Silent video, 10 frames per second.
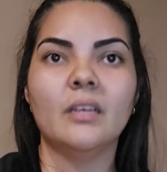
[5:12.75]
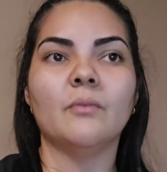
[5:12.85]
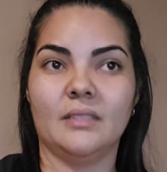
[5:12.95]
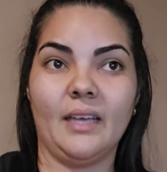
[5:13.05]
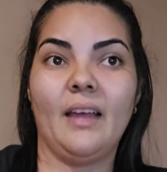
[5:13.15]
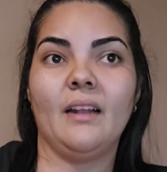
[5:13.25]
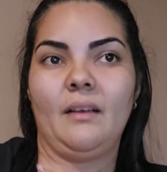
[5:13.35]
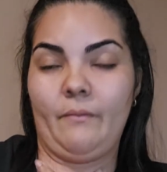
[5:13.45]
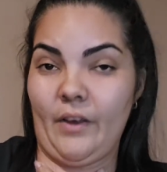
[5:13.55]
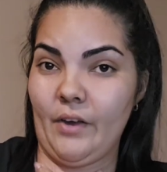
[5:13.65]
Once again,
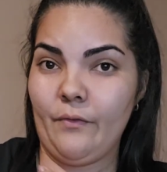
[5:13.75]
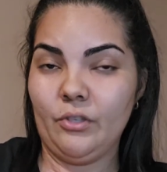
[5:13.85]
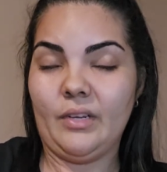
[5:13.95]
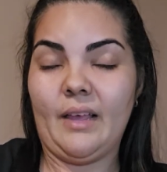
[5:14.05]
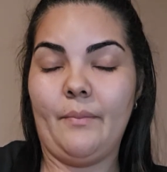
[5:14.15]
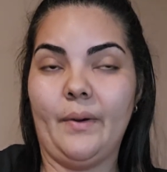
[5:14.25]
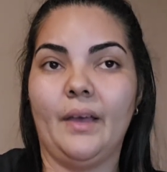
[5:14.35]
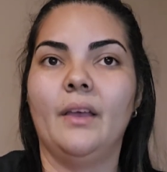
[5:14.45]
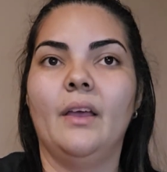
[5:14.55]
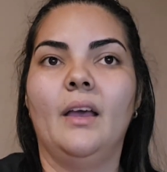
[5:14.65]
very unfortunate,
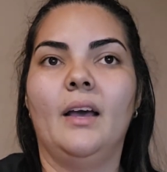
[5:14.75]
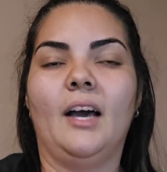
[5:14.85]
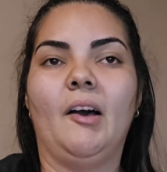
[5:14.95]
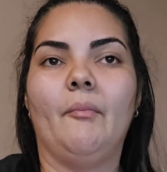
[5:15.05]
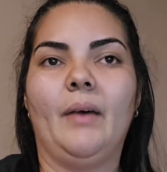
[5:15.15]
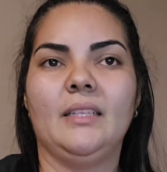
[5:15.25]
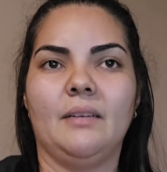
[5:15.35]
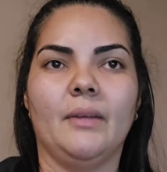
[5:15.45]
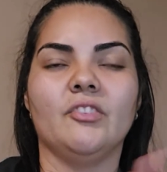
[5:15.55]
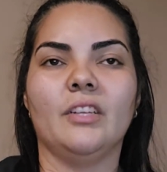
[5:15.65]
but I did
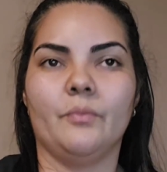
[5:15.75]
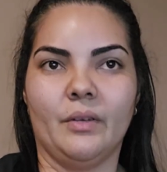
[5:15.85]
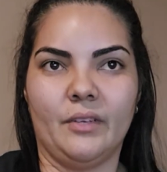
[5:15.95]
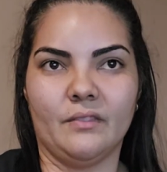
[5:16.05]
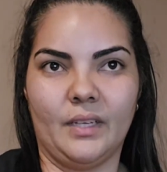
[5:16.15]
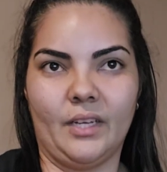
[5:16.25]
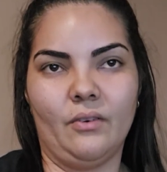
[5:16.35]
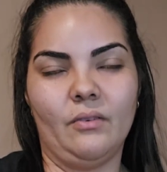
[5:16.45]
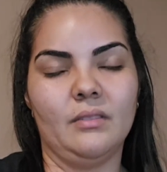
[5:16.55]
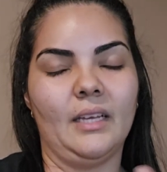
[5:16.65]
mention in previous
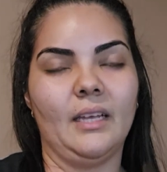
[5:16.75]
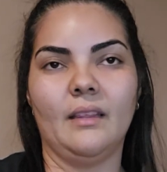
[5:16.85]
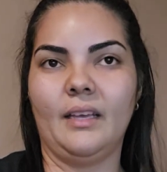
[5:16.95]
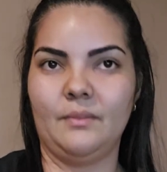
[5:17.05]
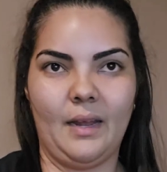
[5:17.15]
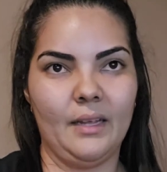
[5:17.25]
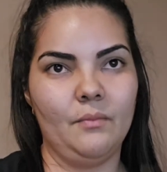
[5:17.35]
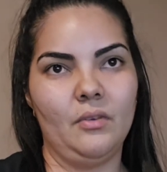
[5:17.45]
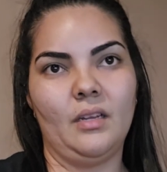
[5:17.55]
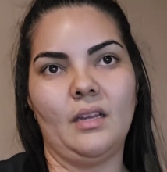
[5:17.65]
videos, like the Hispanic
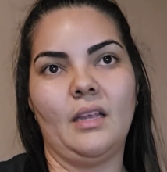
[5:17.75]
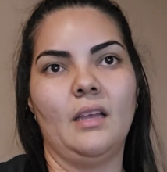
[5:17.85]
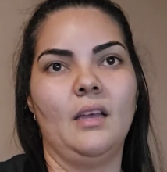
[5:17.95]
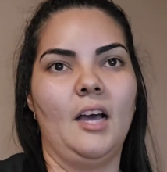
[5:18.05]
community,